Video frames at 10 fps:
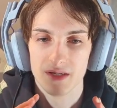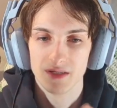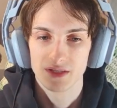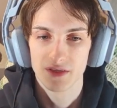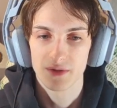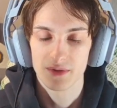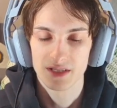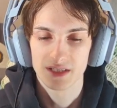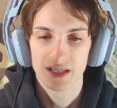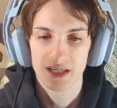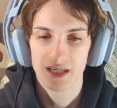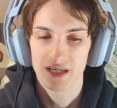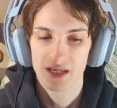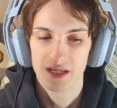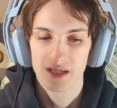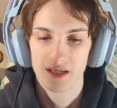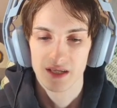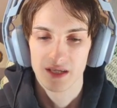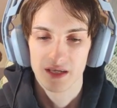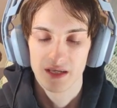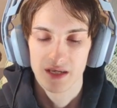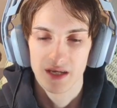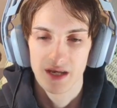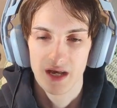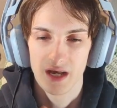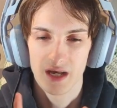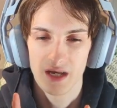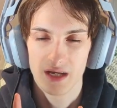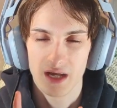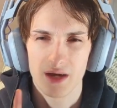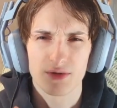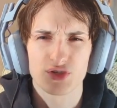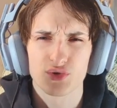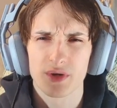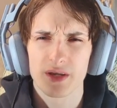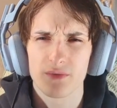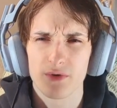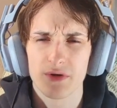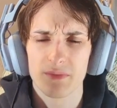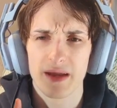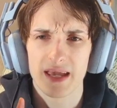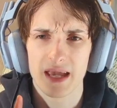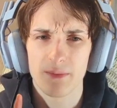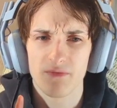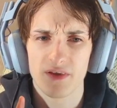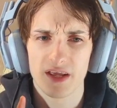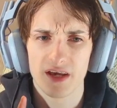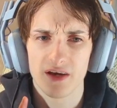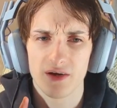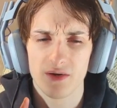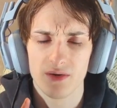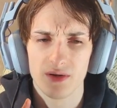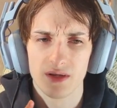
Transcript: So there was the how a tree ruined my game video.